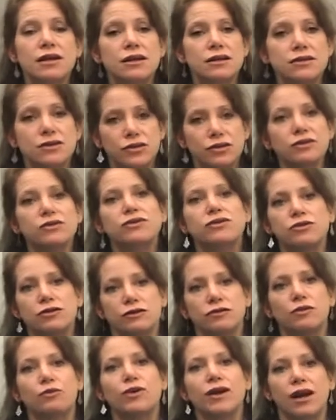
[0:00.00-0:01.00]
students
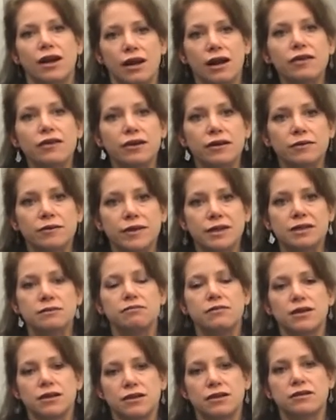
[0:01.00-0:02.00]
learn from one another as
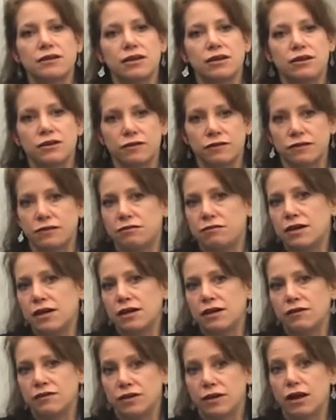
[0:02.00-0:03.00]
much as they learn from
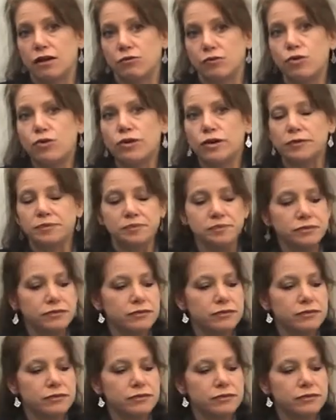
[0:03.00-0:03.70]
me, if not more.